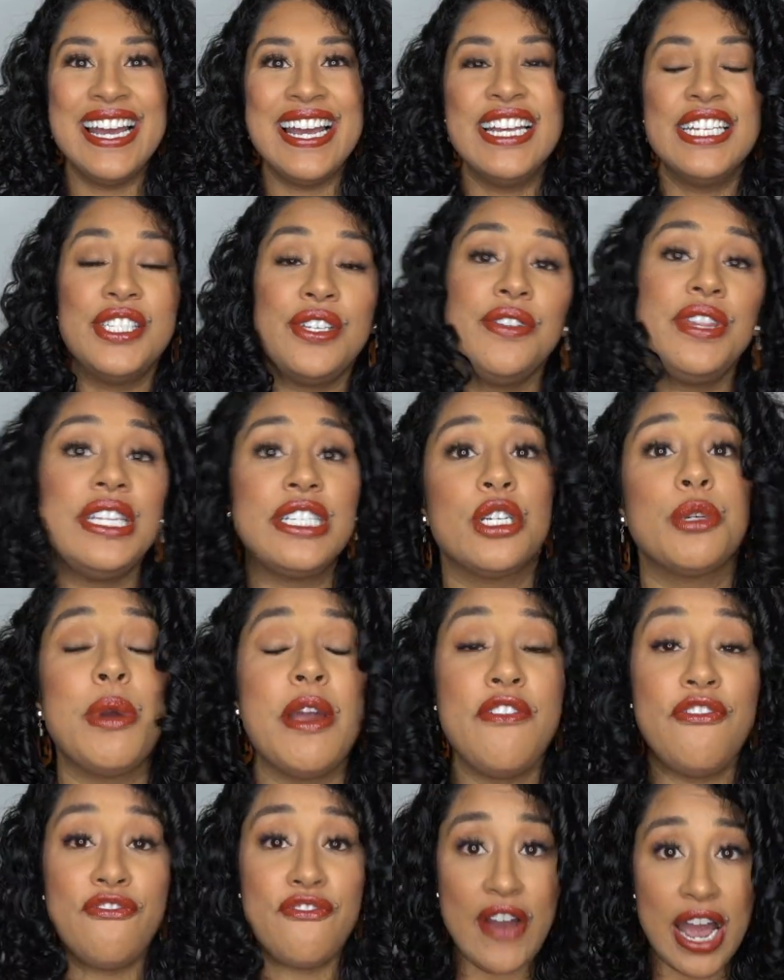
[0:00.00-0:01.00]
So these are my
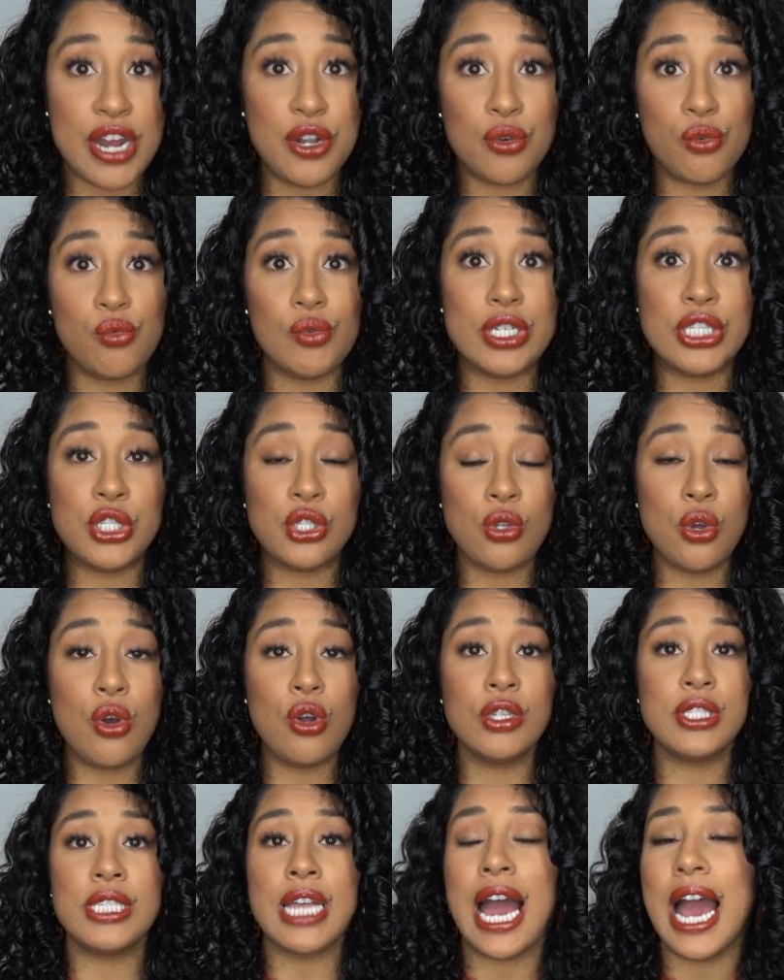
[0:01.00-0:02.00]
final
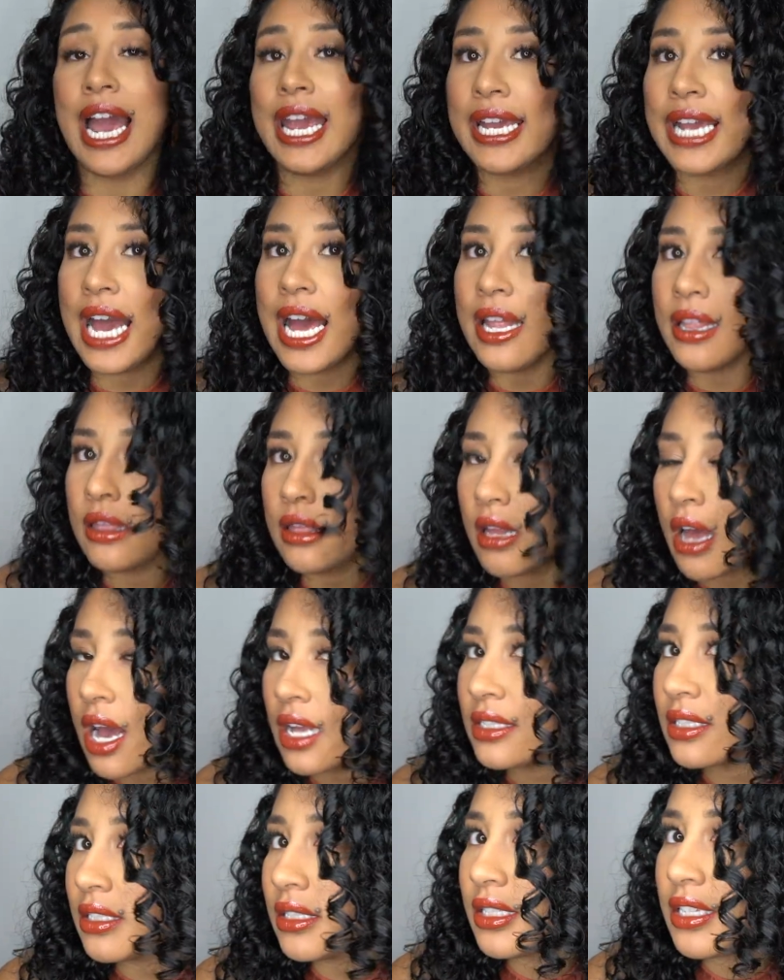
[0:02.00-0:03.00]
results. I got
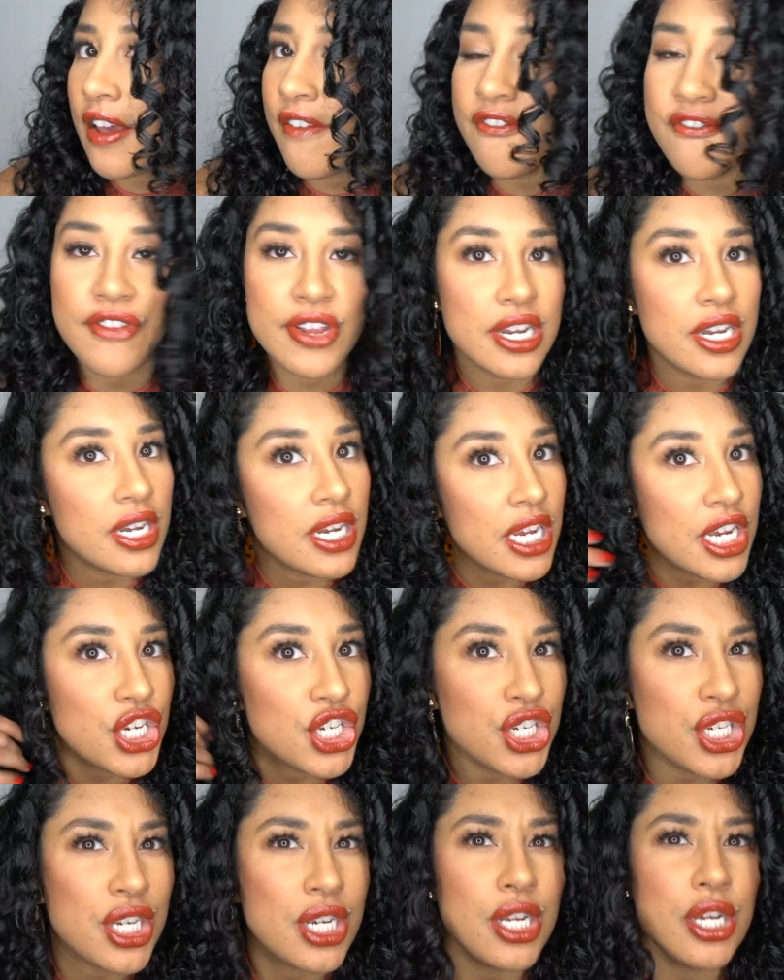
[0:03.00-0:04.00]
lots of
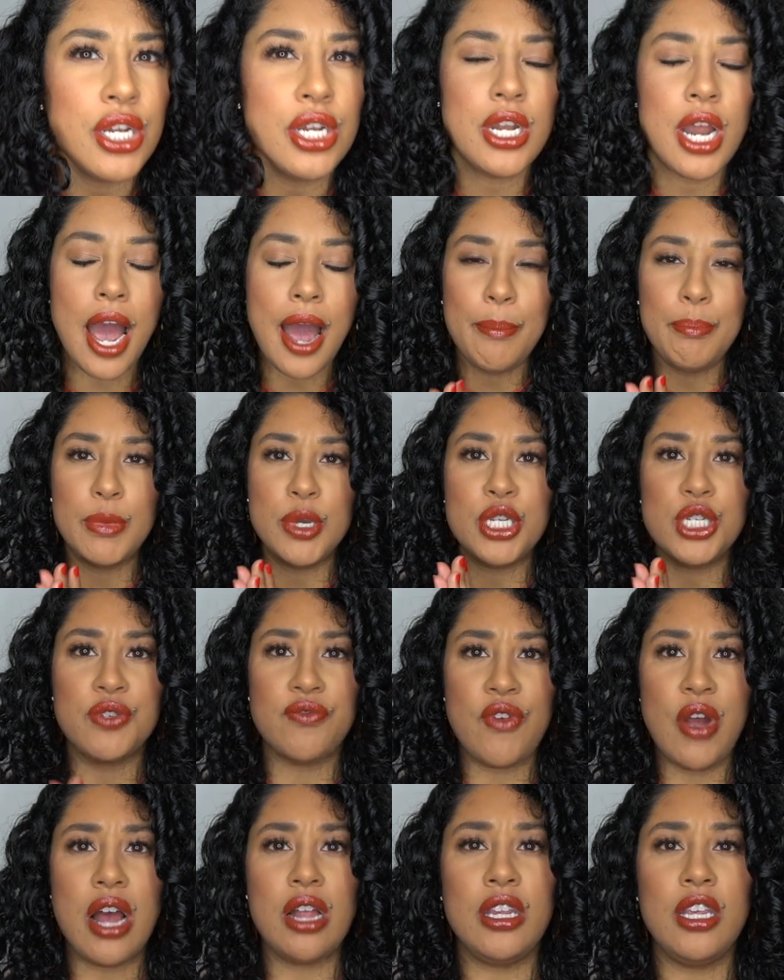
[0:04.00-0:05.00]
definition, not much
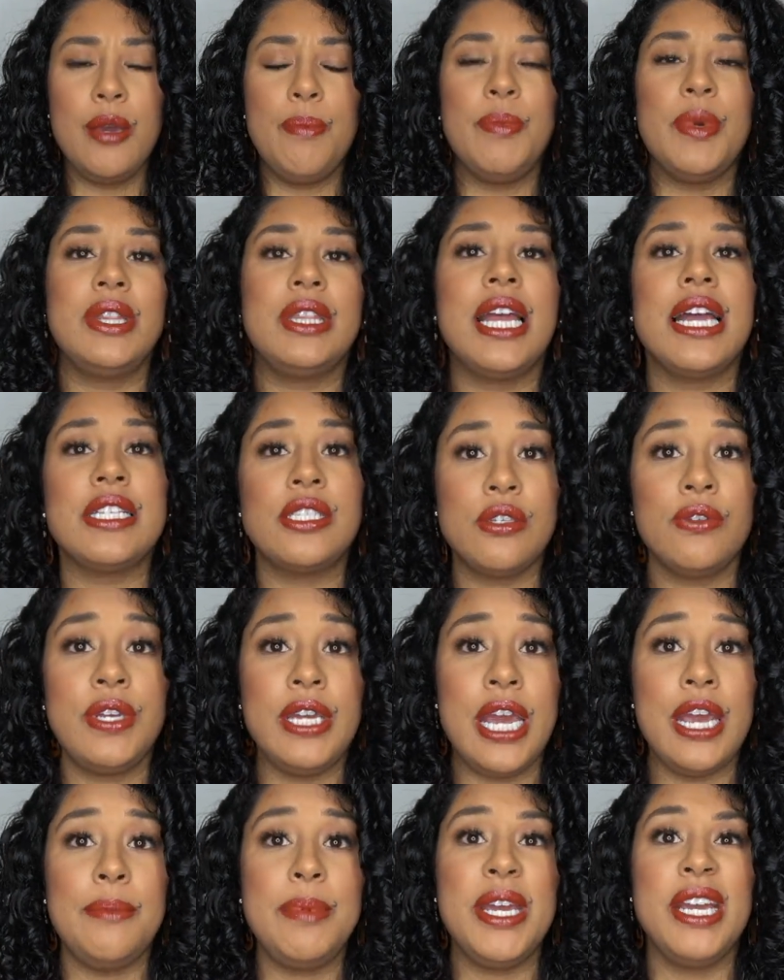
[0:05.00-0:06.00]
volume, but that's
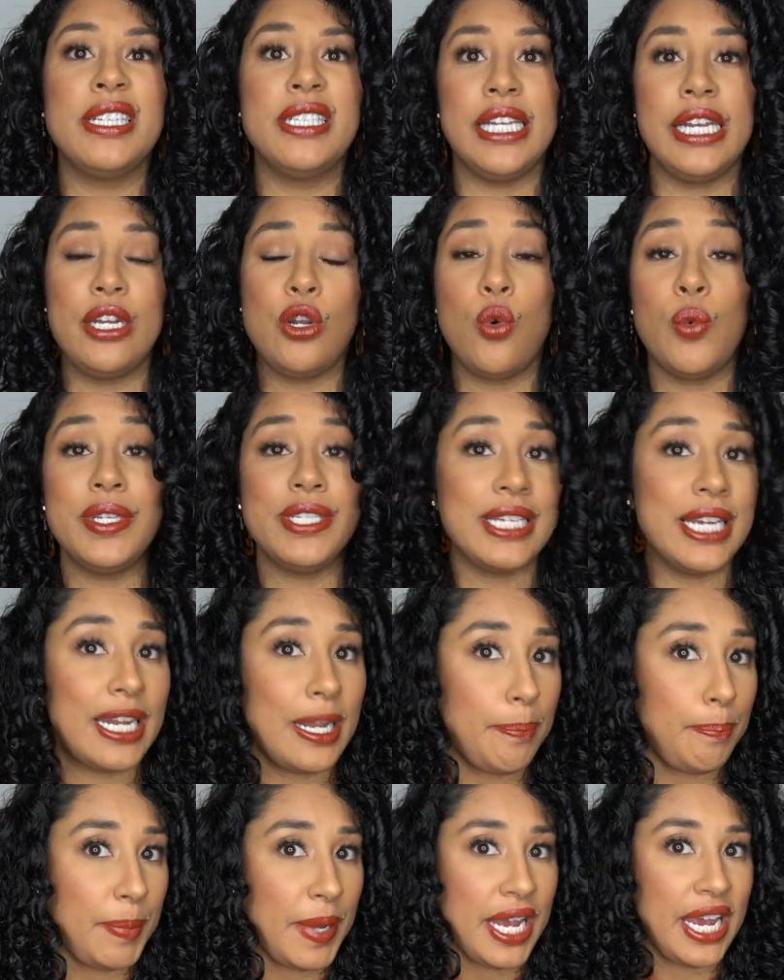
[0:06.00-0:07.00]
okay because I can always get
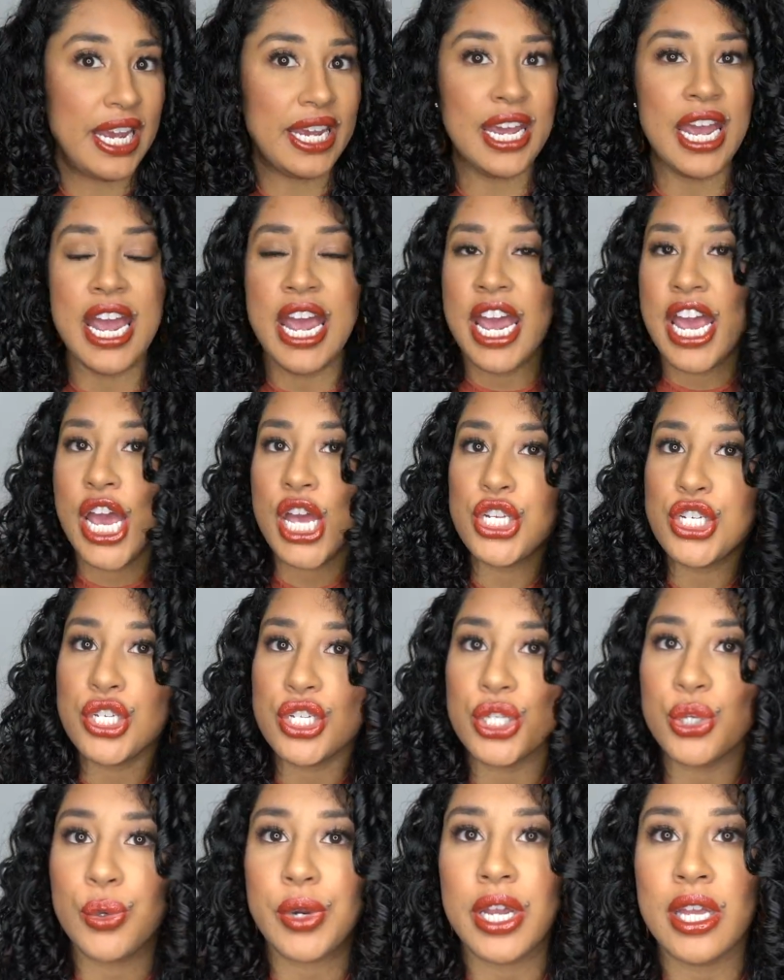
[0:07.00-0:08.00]
it picked and
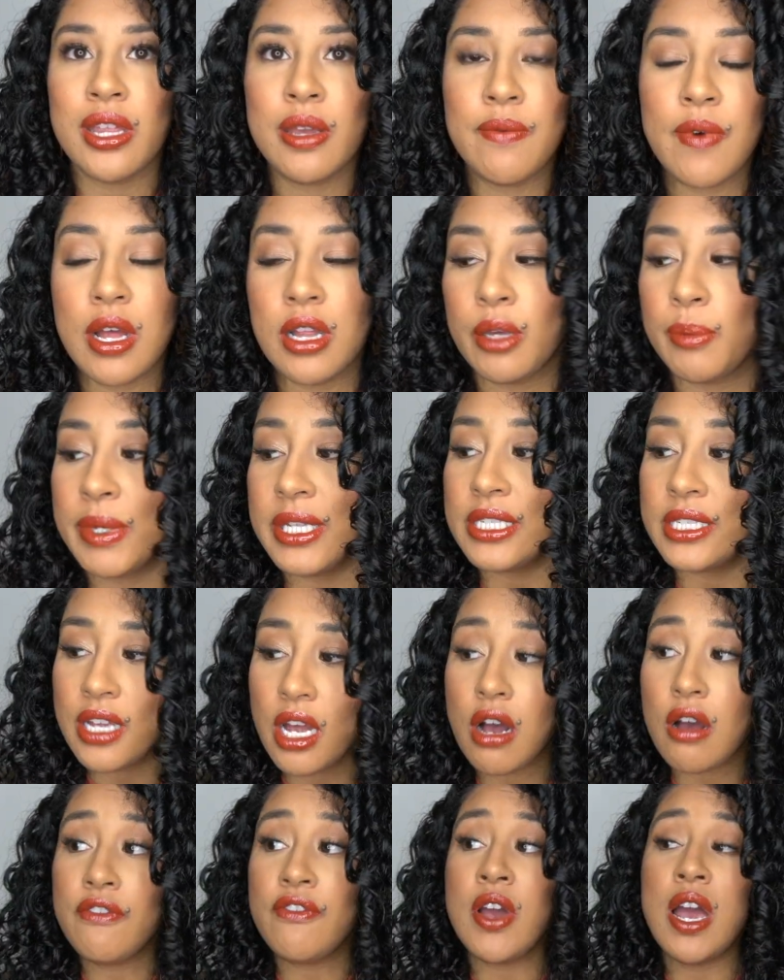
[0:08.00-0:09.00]
just create the volume
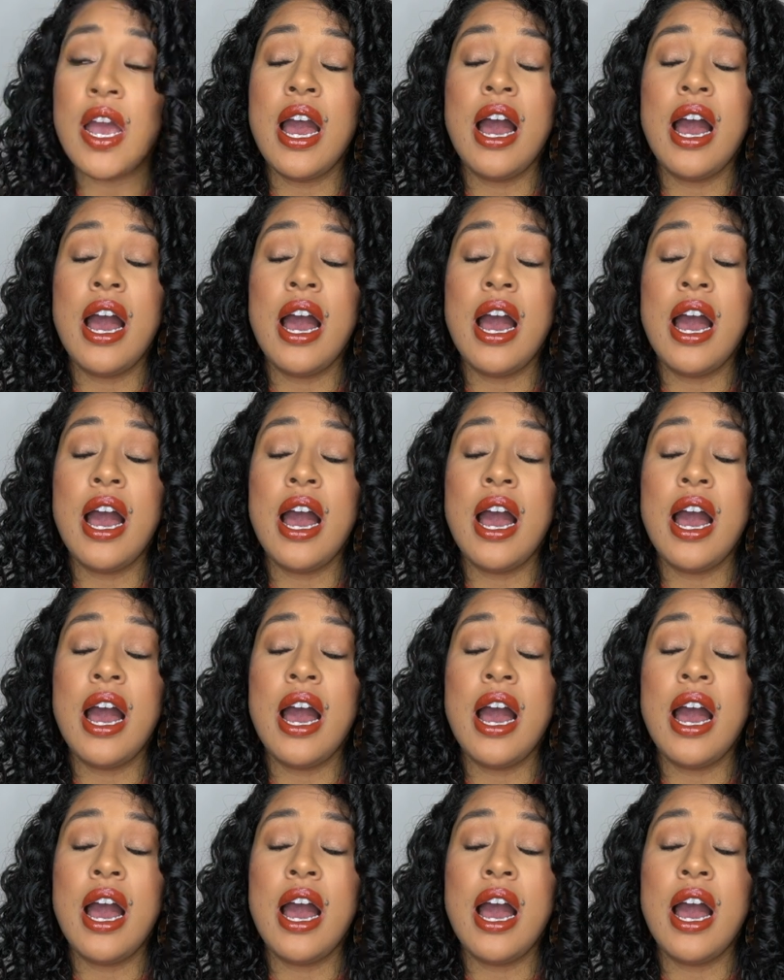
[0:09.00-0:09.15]
itself.